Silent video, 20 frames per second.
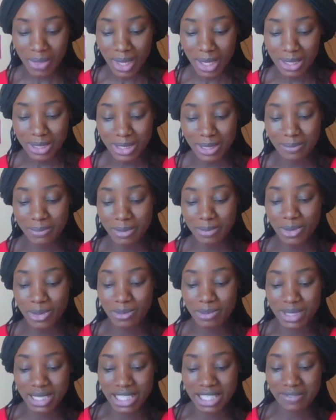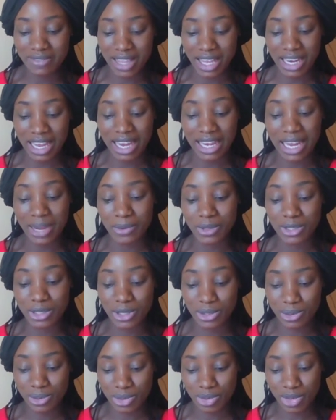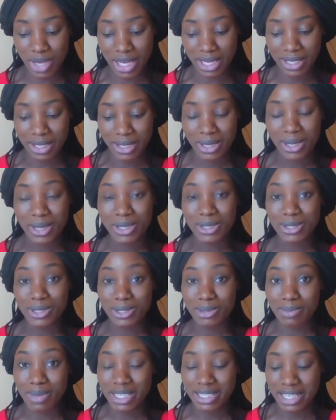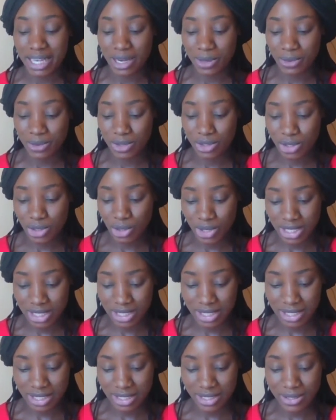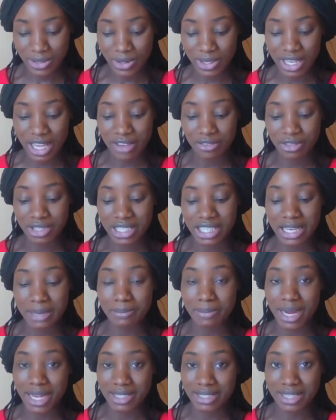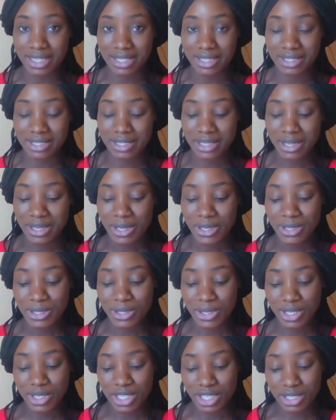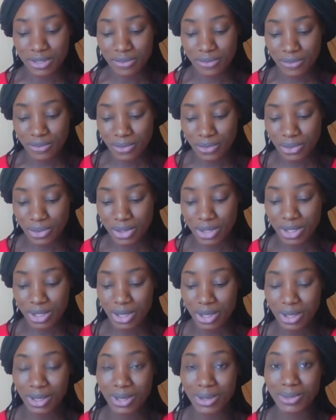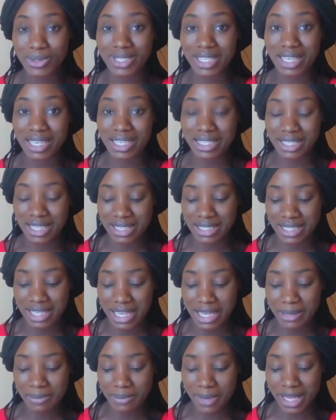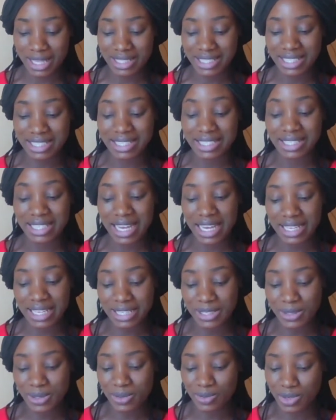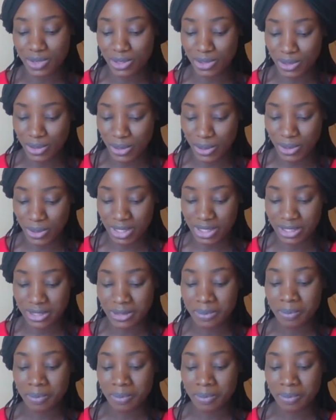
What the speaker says: some people believe that allowing children to make their own choices on everyday matters such as food, clothes, and entertainment is likely to result